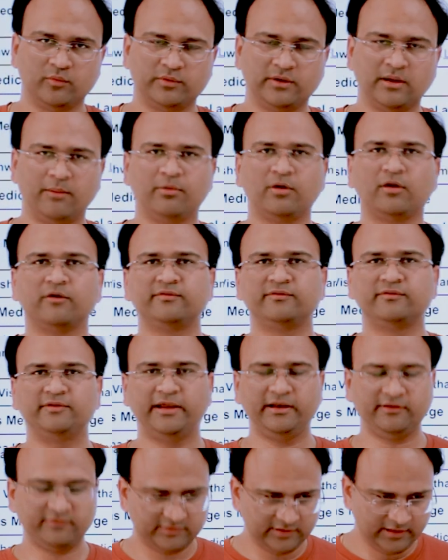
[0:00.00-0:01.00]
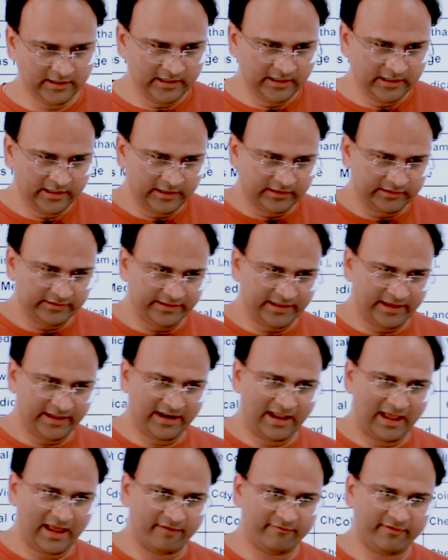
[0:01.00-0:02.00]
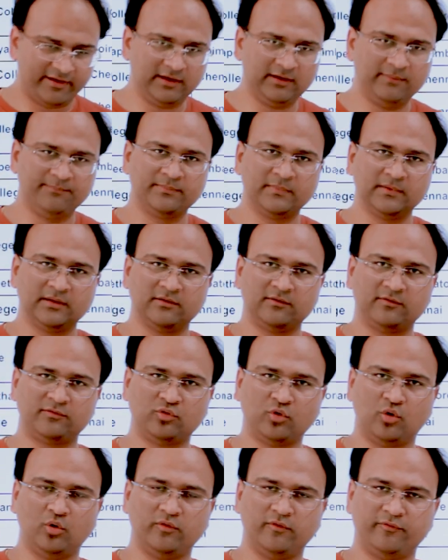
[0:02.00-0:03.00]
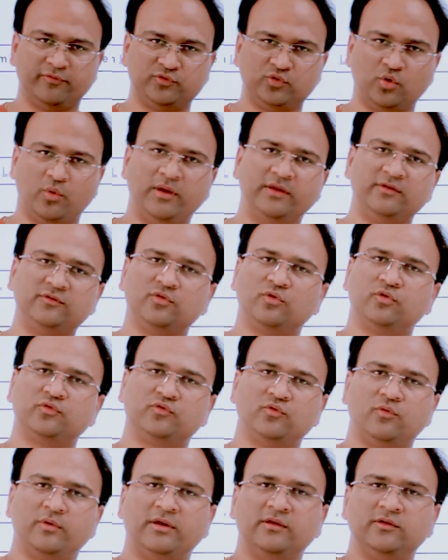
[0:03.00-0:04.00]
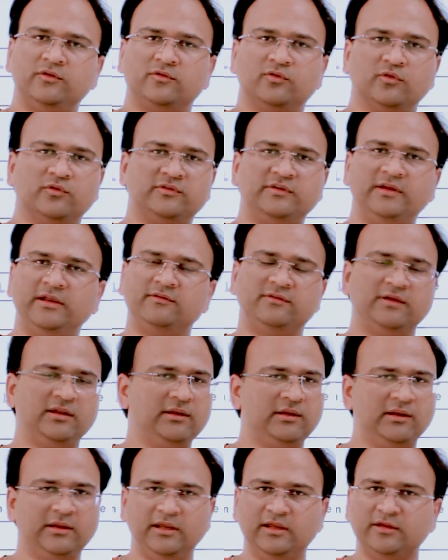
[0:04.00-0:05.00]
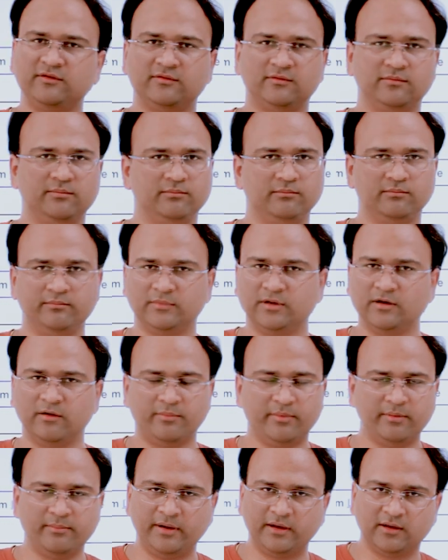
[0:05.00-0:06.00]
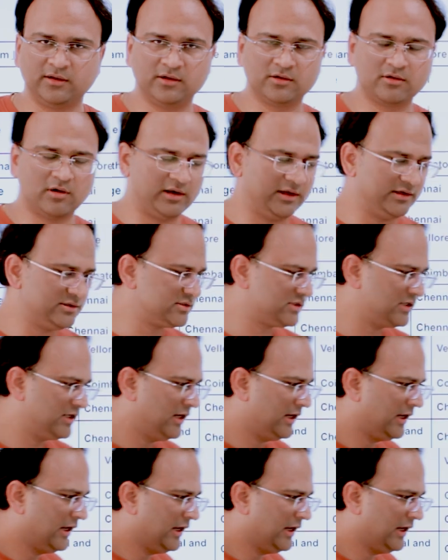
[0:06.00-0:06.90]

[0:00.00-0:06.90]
number of states, they are having so so and so so and so seats in each government medical college.